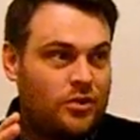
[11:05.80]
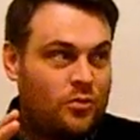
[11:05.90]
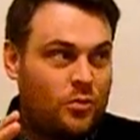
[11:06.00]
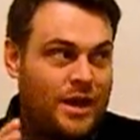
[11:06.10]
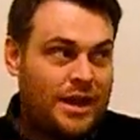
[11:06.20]

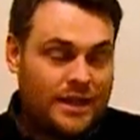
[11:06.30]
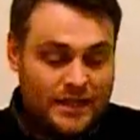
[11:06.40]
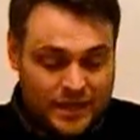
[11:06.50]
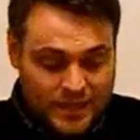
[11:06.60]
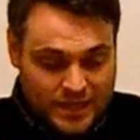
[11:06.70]

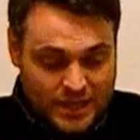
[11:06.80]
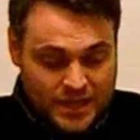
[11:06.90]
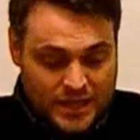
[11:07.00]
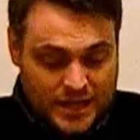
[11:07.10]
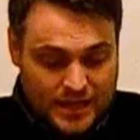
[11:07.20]
why
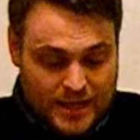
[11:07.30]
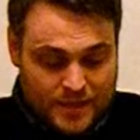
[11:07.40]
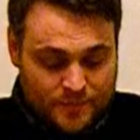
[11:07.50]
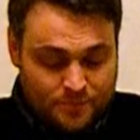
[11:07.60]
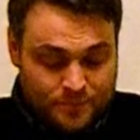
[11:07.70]

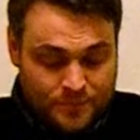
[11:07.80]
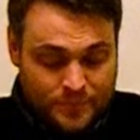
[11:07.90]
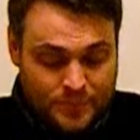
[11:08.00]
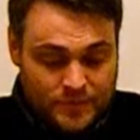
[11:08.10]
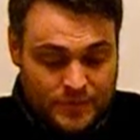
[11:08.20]
there
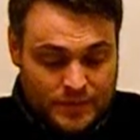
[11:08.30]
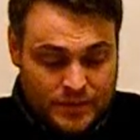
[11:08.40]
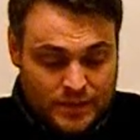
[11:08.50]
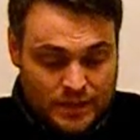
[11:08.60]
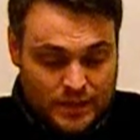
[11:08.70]

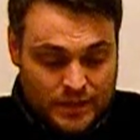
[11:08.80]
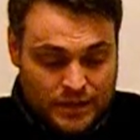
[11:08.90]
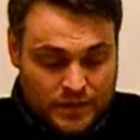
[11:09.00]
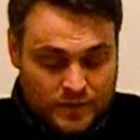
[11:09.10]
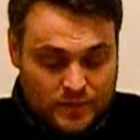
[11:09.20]

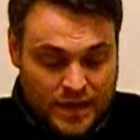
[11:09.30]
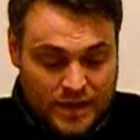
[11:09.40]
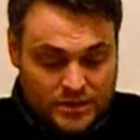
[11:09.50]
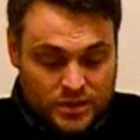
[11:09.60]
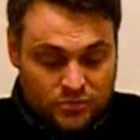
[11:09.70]

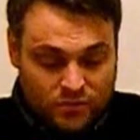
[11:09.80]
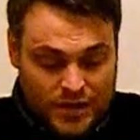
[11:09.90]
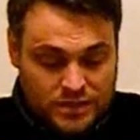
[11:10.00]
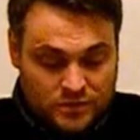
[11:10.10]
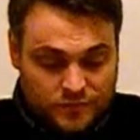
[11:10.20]
is a
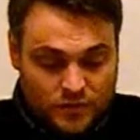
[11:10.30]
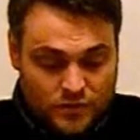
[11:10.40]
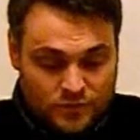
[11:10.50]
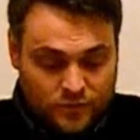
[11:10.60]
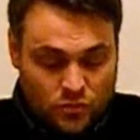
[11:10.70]
right
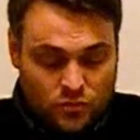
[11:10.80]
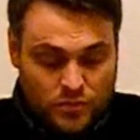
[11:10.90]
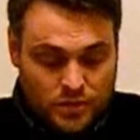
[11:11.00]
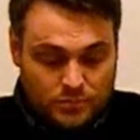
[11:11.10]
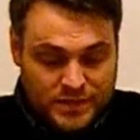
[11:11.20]
for
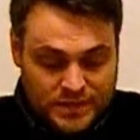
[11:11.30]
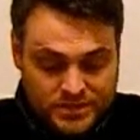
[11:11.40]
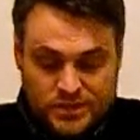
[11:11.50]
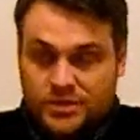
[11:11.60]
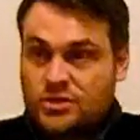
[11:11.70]

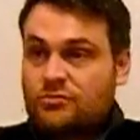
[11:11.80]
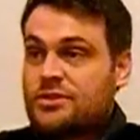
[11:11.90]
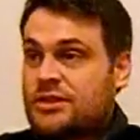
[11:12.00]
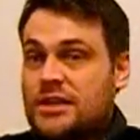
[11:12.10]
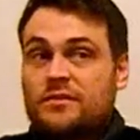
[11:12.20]
ministers to
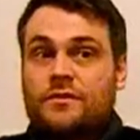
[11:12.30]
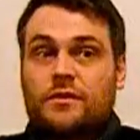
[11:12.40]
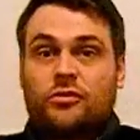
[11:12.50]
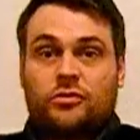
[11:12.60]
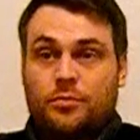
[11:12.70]
receive
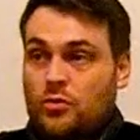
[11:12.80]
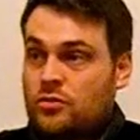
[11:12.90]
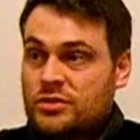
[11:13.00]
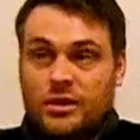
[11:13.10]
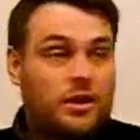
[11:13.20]
the
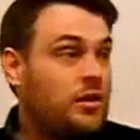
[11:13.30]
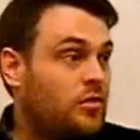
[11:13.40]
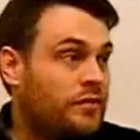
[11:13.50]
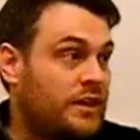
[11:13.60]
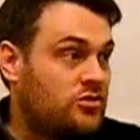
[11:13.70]
support
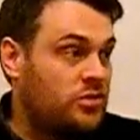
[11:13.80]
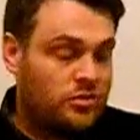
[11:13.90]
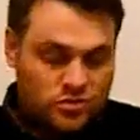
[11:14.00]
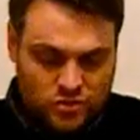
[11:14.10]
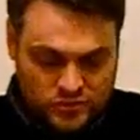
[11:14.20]
of their
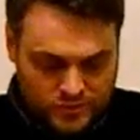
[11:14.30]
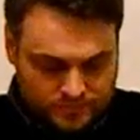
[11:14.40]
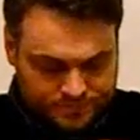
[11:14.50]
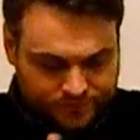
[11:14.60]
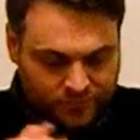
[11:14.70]
churches.
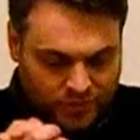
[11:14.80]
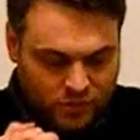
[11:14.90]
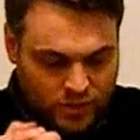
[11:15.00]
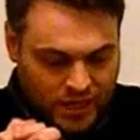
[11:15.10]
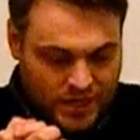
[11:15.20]

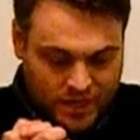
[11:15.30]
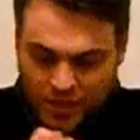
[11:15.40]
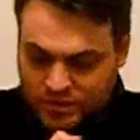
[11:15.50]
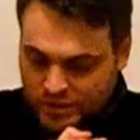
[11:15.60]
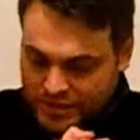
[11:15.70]
Okay,
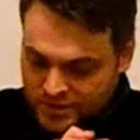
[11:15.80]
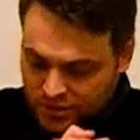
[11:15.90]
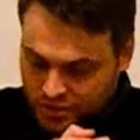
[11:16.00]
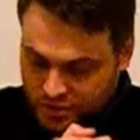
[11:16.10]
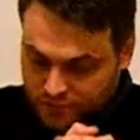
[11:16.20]
so let's
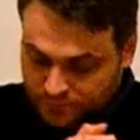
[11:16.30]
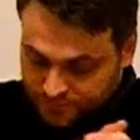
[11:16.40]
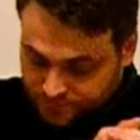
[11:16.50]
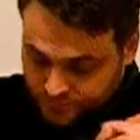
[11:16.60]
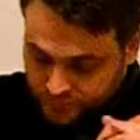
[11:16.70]
look at them.
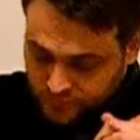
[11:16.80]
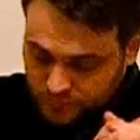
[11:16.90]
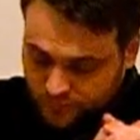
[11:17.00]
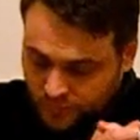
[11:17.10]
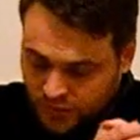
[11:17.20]

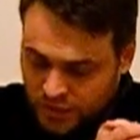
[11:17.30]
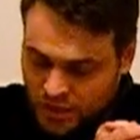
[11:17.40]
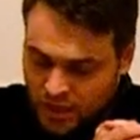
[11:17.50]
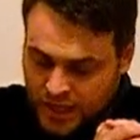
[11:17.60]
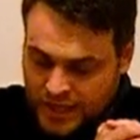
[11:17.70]

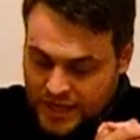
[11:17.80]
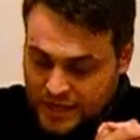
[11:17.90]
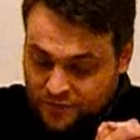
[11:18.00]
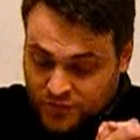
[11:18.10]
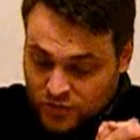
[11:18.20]

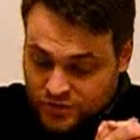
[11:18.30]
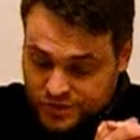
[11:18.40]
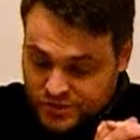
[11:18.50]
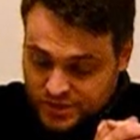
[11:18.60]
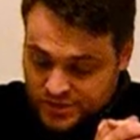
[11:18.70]
Verse
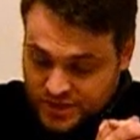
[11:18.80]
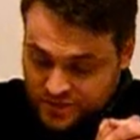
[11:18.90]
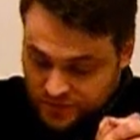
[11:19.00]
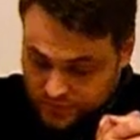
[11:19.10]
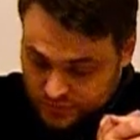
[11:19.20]

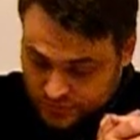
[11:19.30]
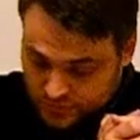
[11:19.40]
7,